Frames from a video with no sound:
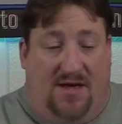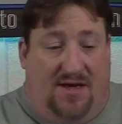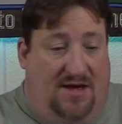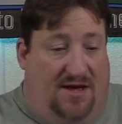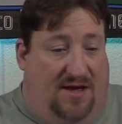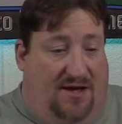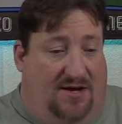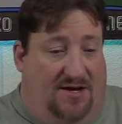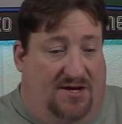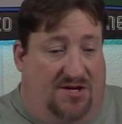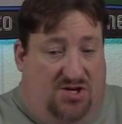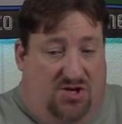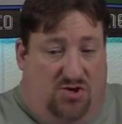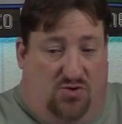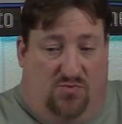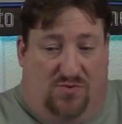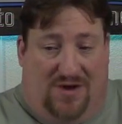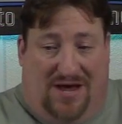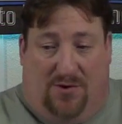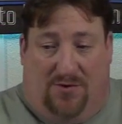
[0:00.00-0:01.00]
Uh,
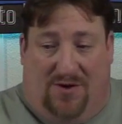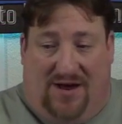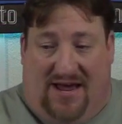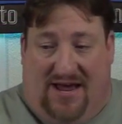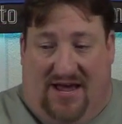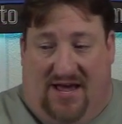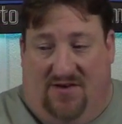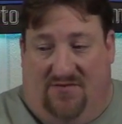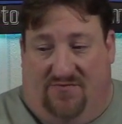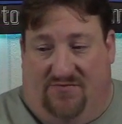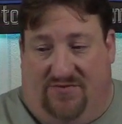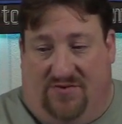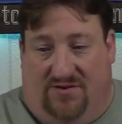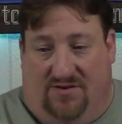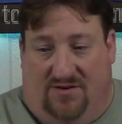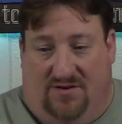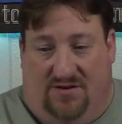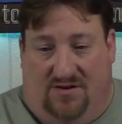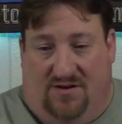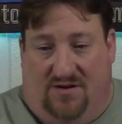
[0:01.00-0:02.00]
you now have
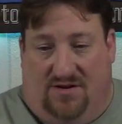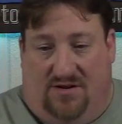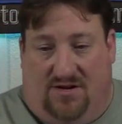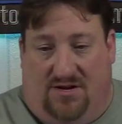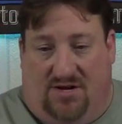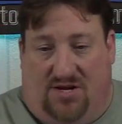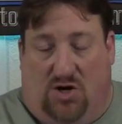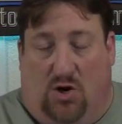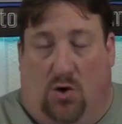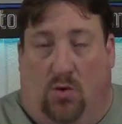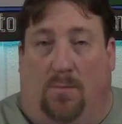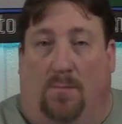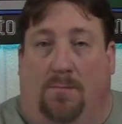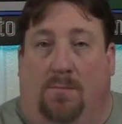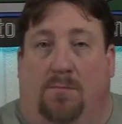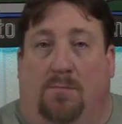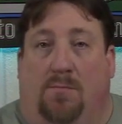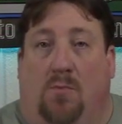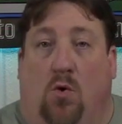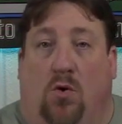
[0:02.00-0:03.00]
you know
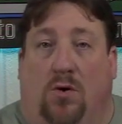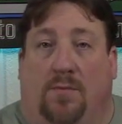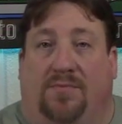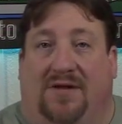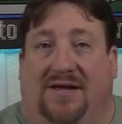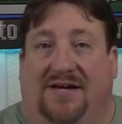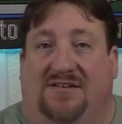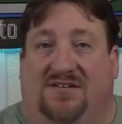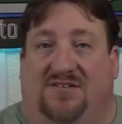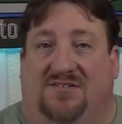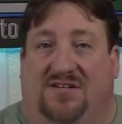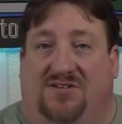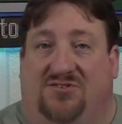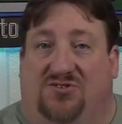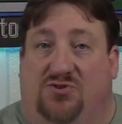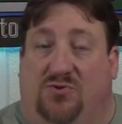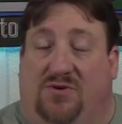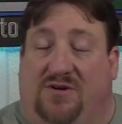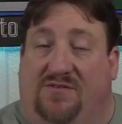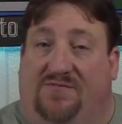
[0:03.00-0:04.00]
more places
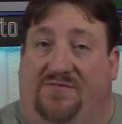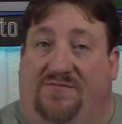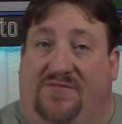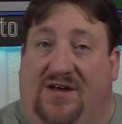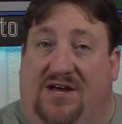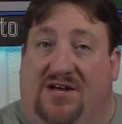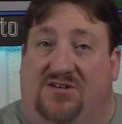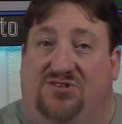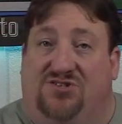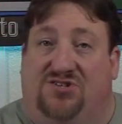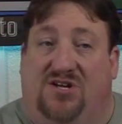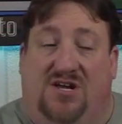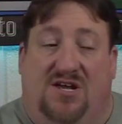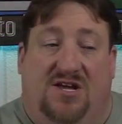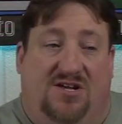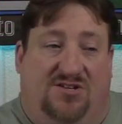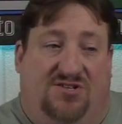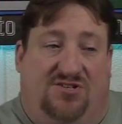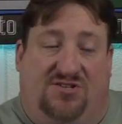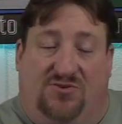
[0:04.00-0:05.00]
that you can fish
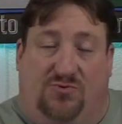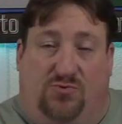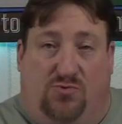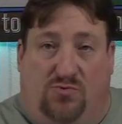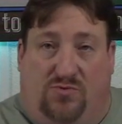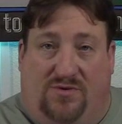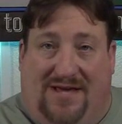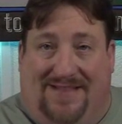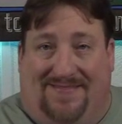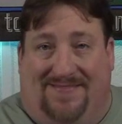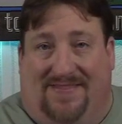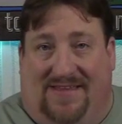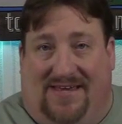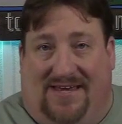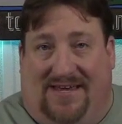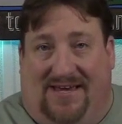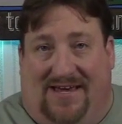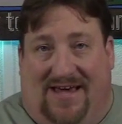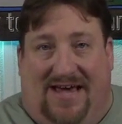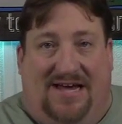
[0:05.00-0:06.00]
to get
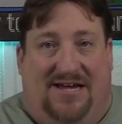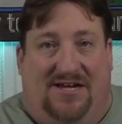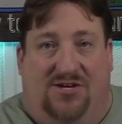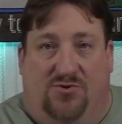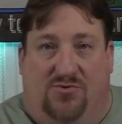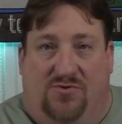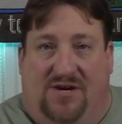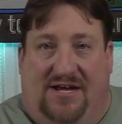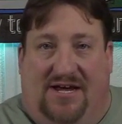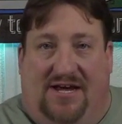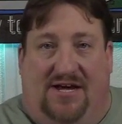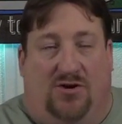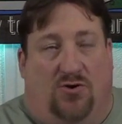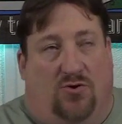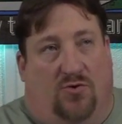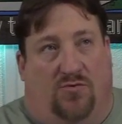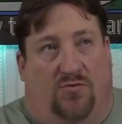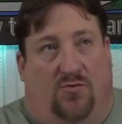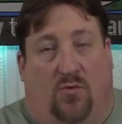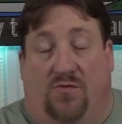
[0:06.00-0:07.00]
the 8 unique
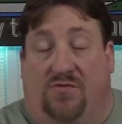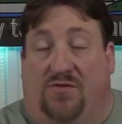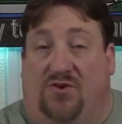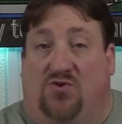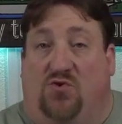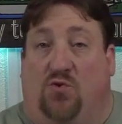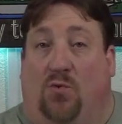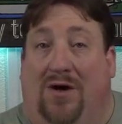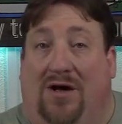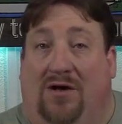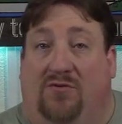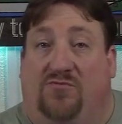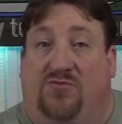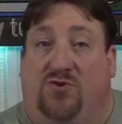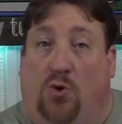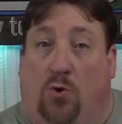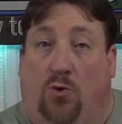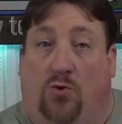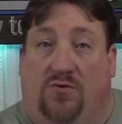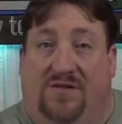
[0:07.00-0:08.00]
or, or the 12
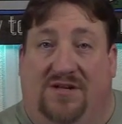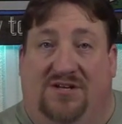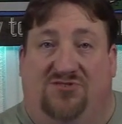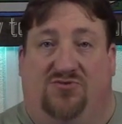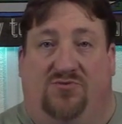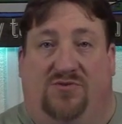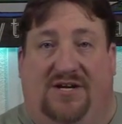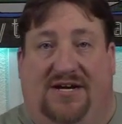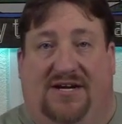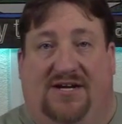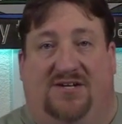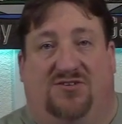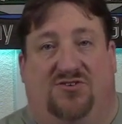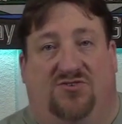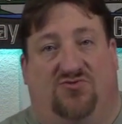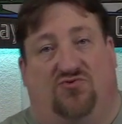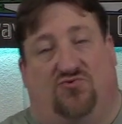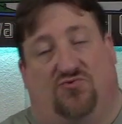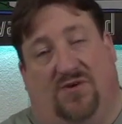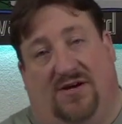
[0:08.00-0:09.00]
total that you need
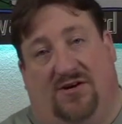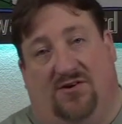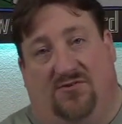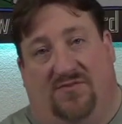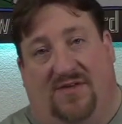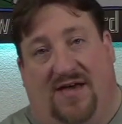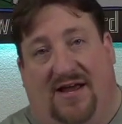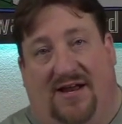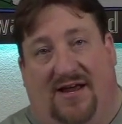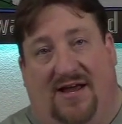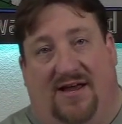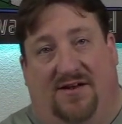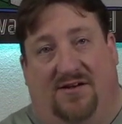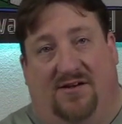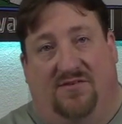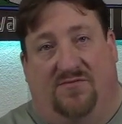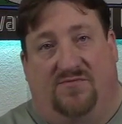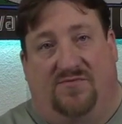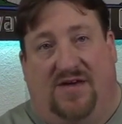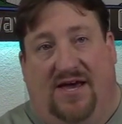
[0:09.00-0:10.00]
to trigger that
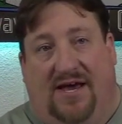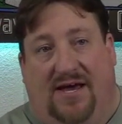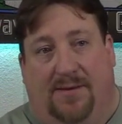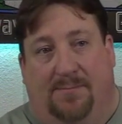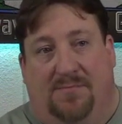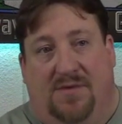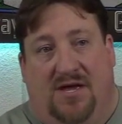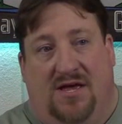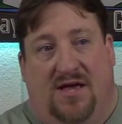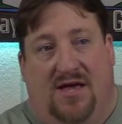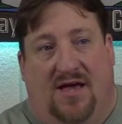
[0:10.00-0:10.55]
end of game.